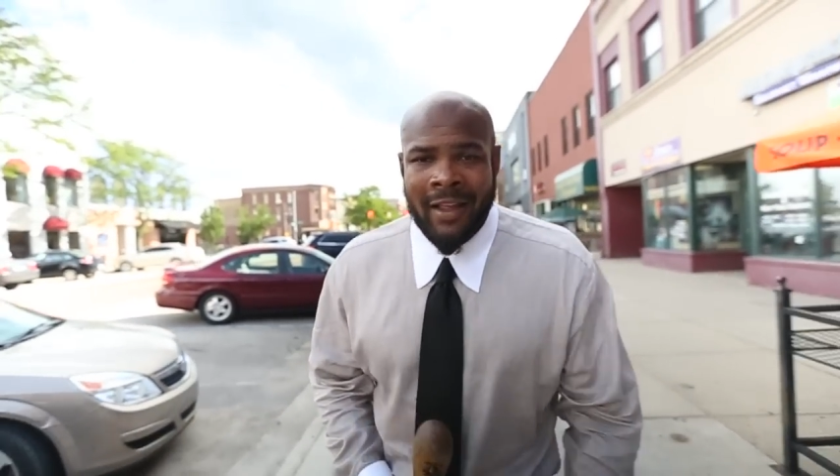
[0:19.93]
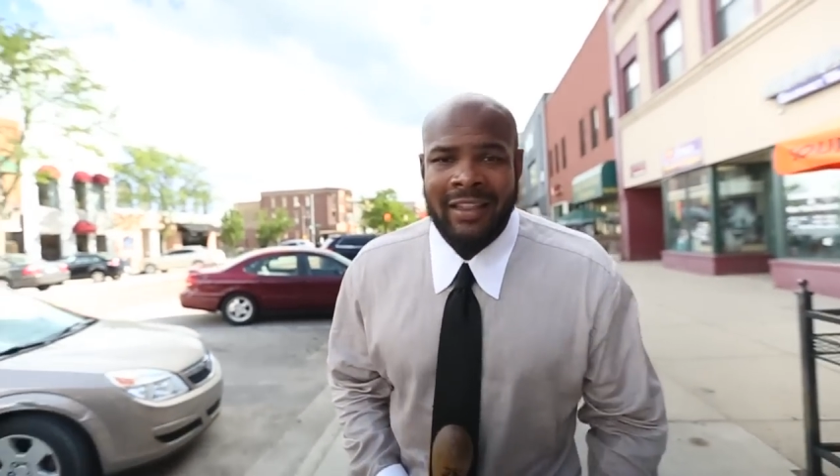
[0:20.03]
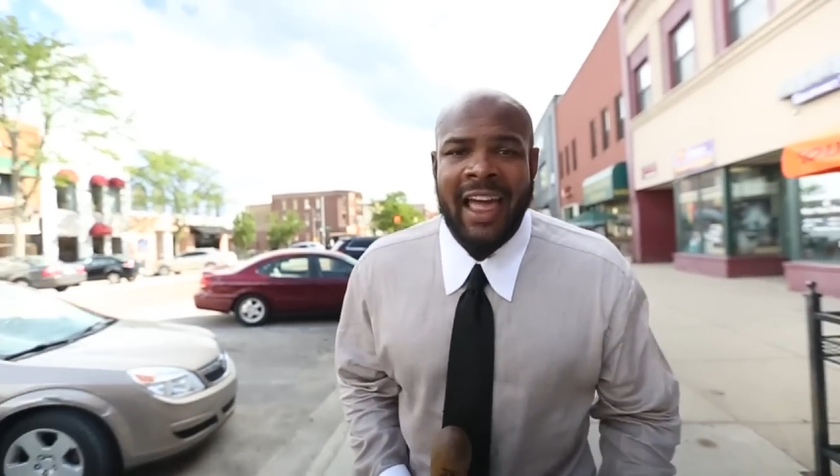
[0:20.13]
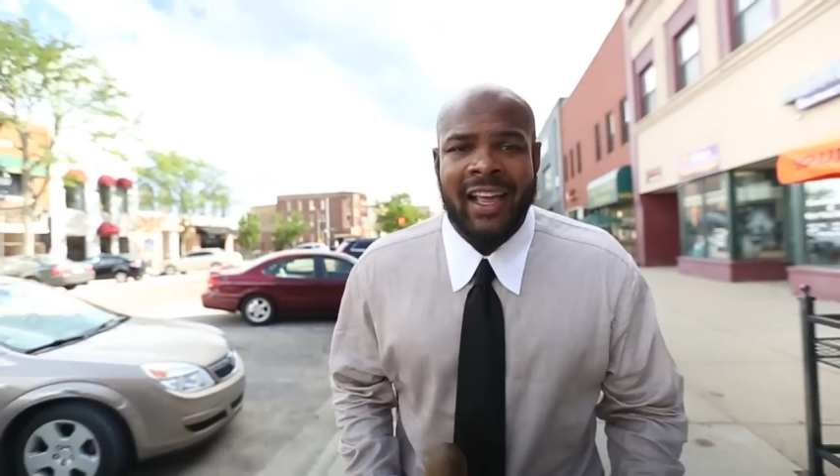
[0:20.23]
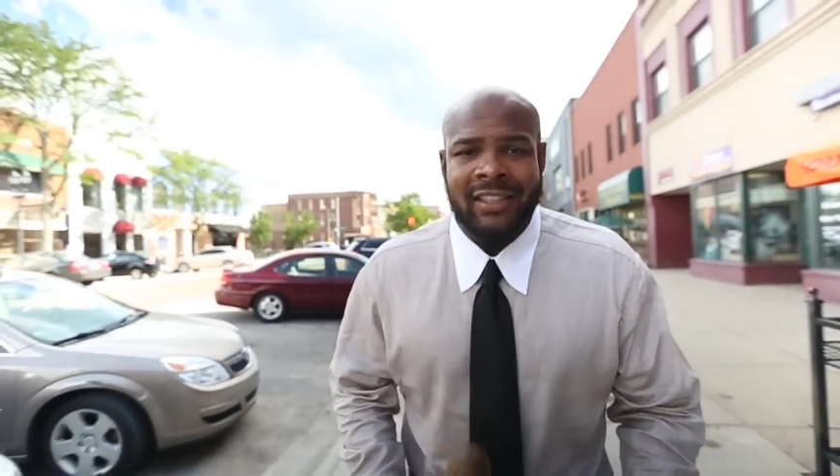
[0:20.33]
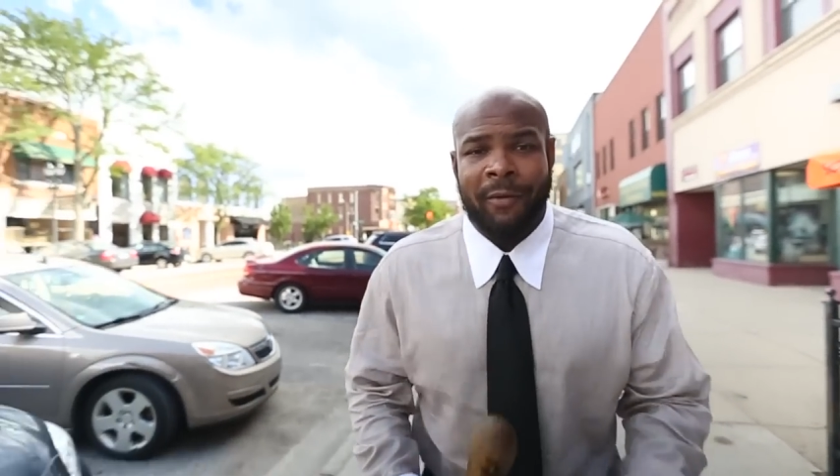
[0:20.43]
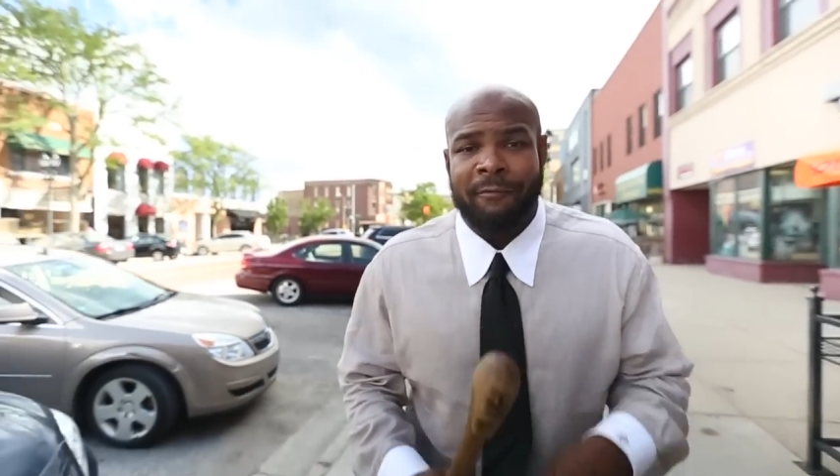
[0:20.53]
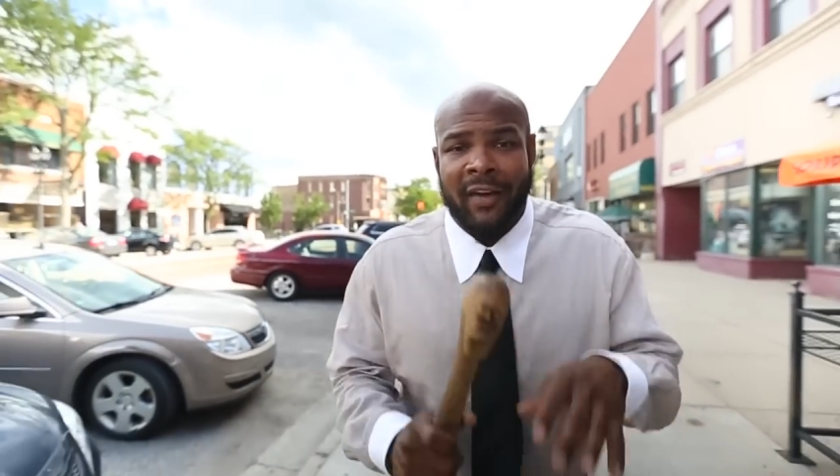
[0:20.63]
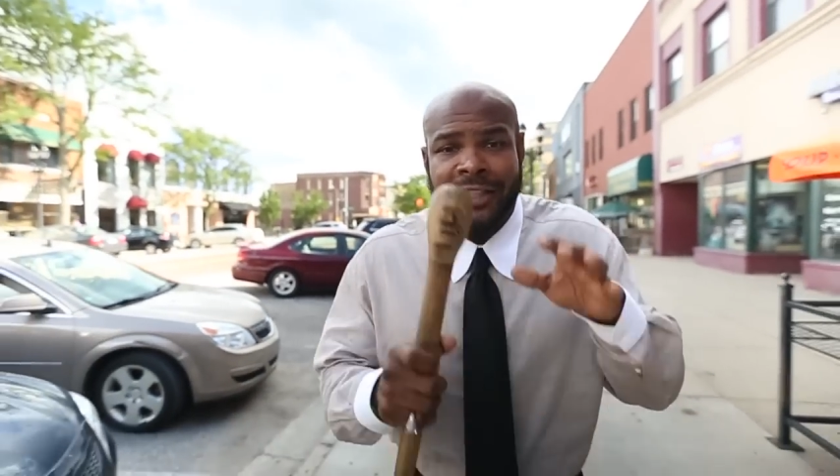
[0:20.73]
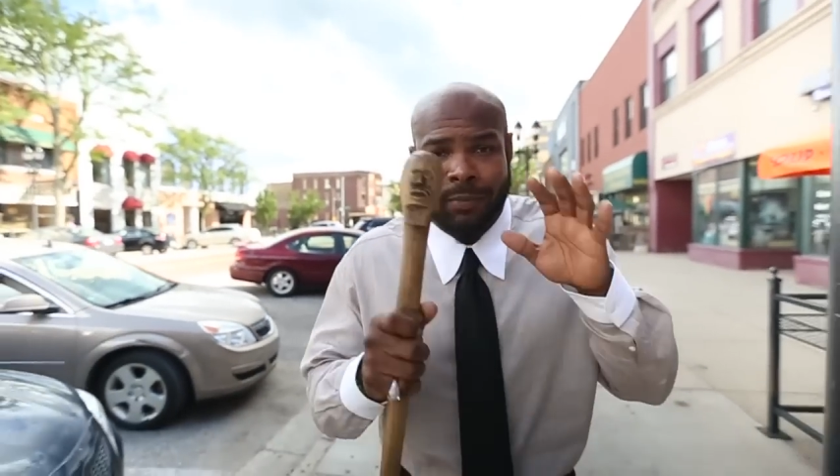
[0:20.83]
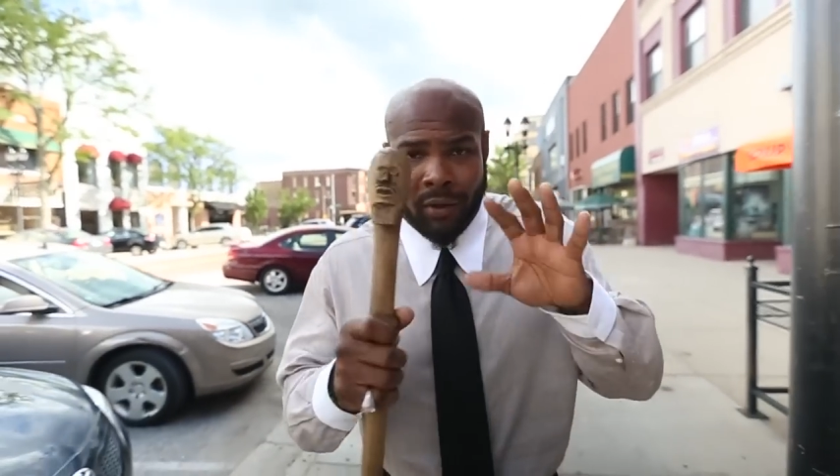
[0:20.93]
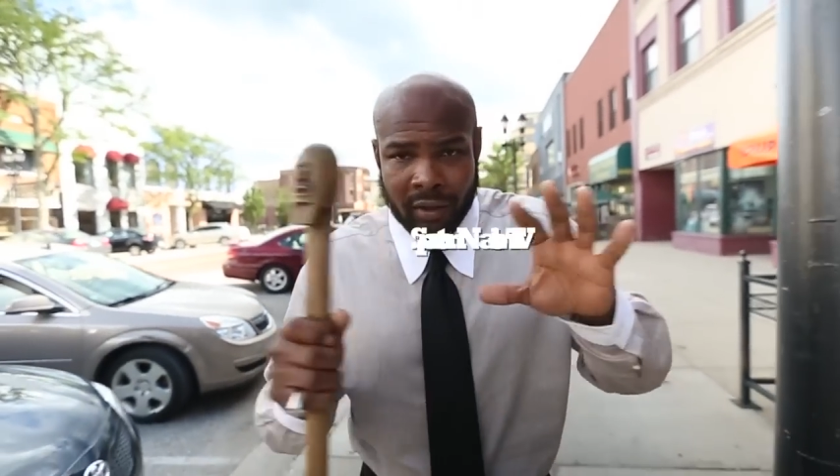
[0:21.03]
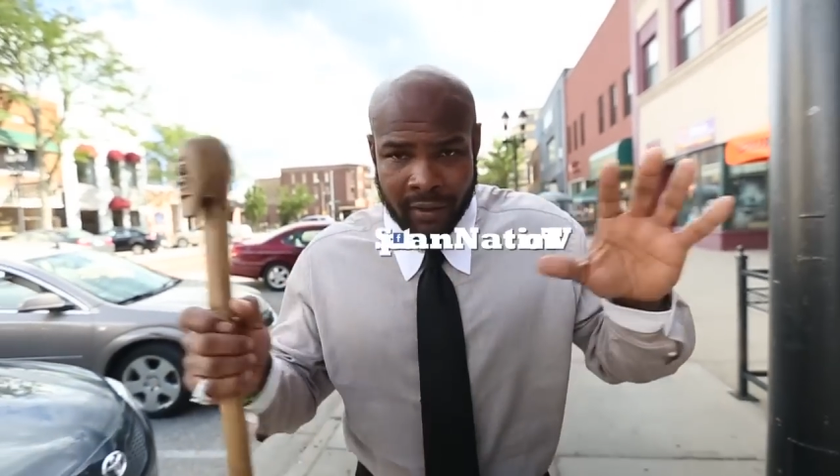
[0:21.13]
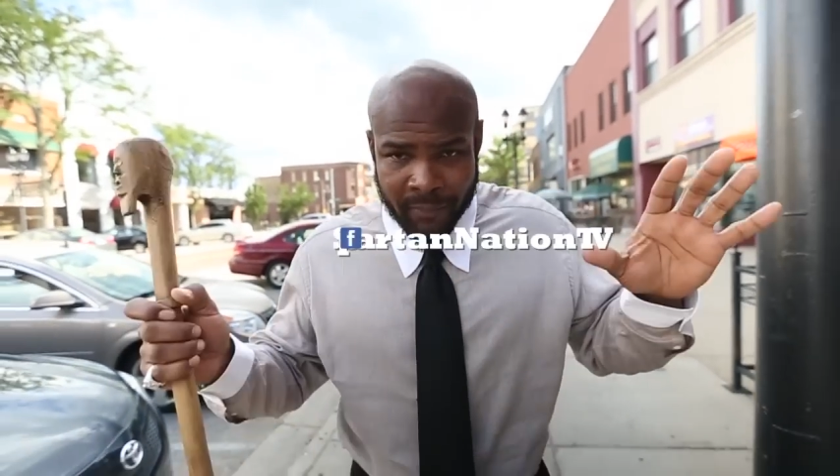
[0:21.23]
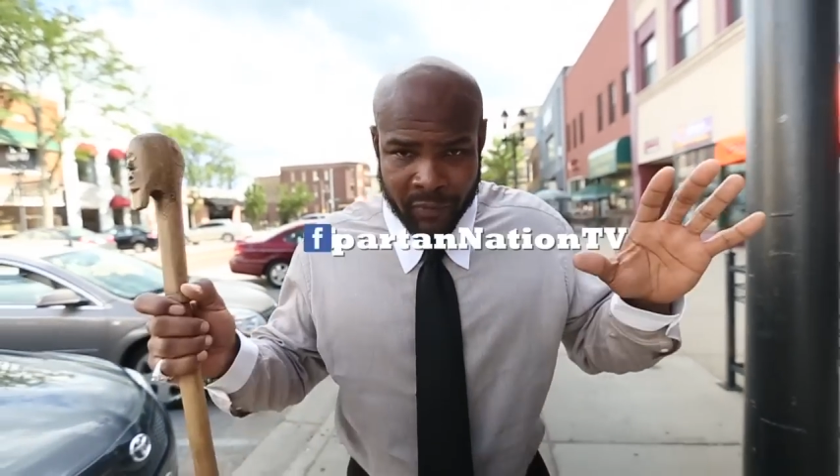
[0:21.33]
Like us on Facebook.
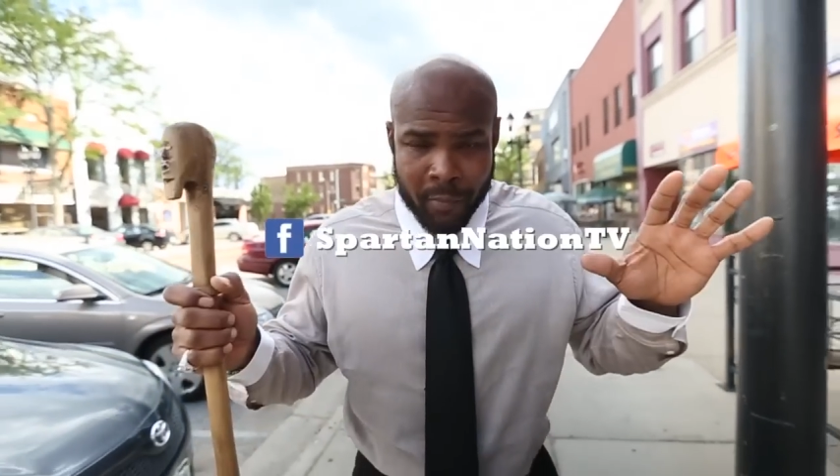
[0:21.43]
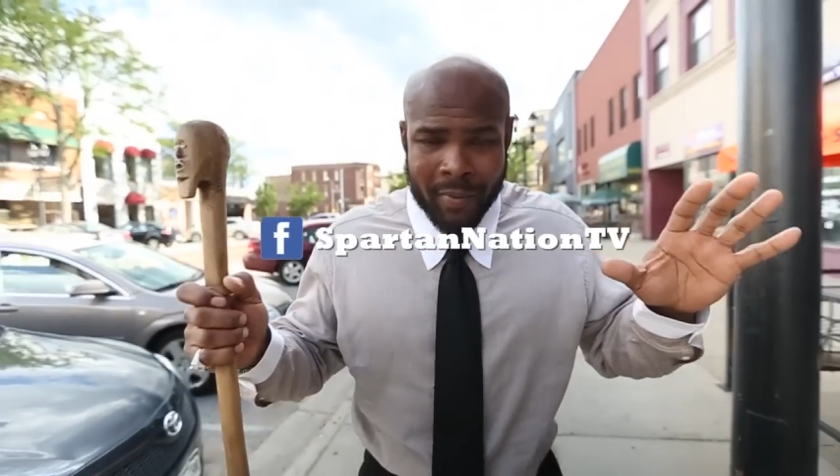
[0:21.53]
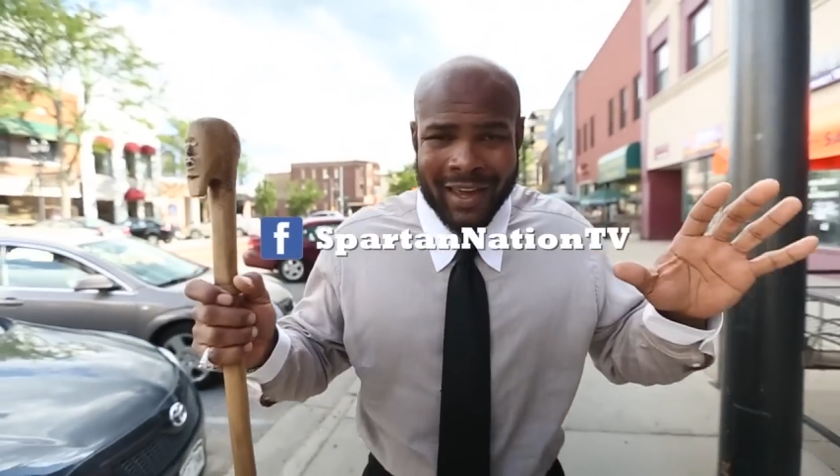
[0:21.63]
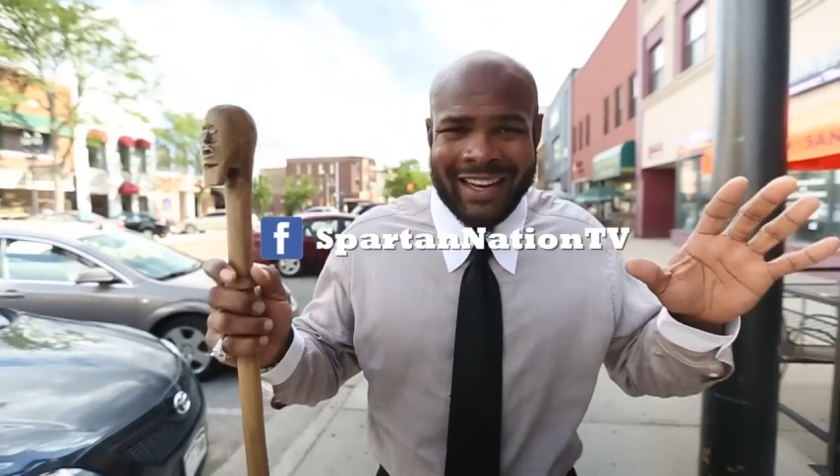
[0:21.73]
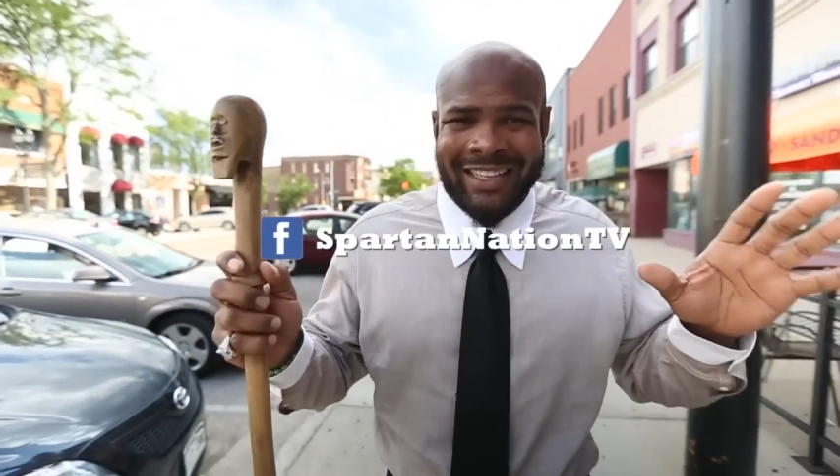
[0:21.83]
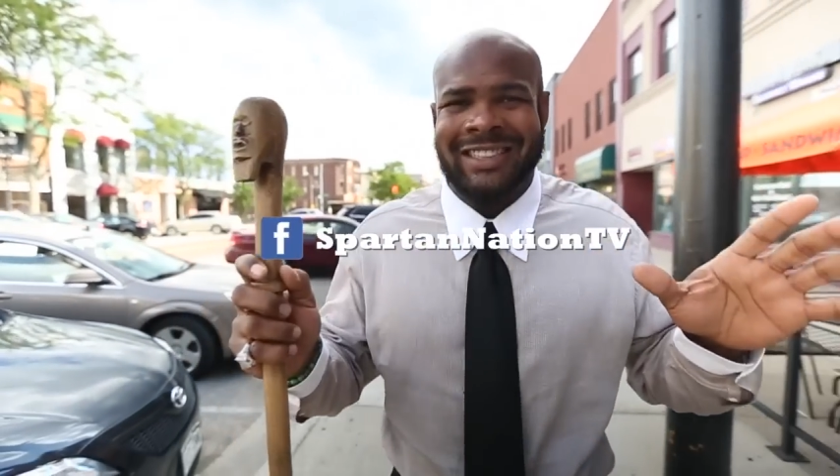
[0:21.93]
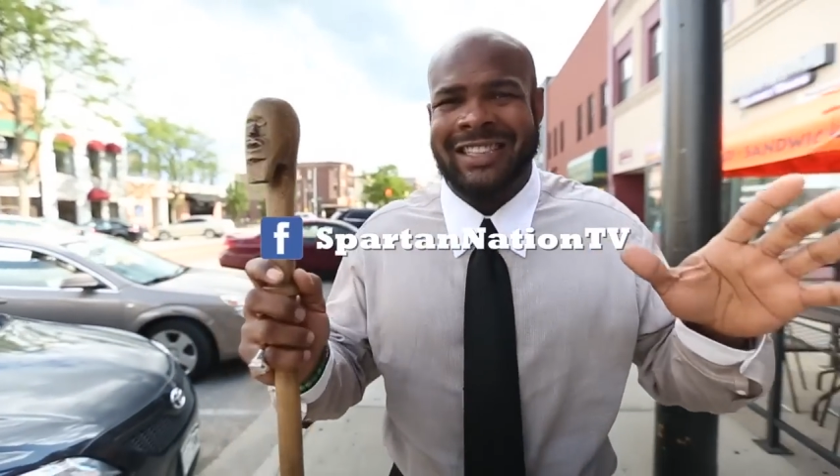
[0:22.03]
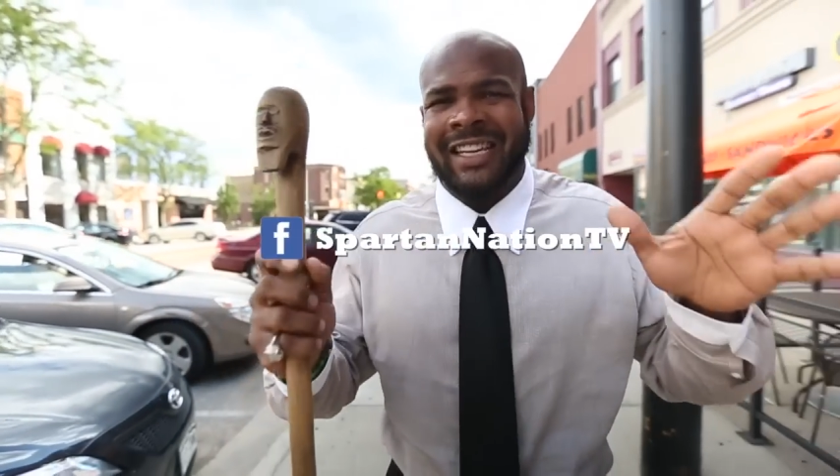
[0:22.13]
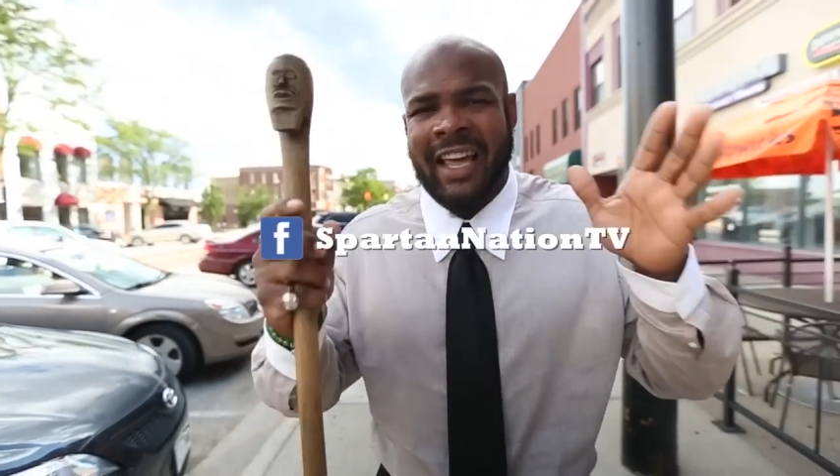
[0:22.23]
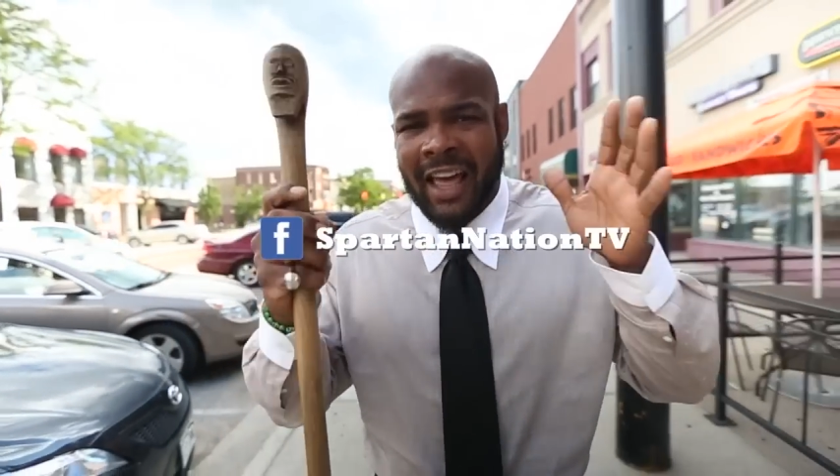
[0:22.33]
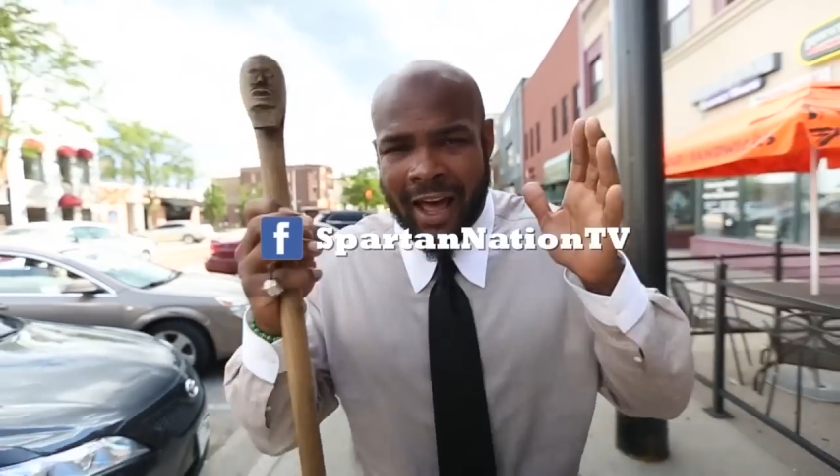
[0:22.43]
You'll be able to see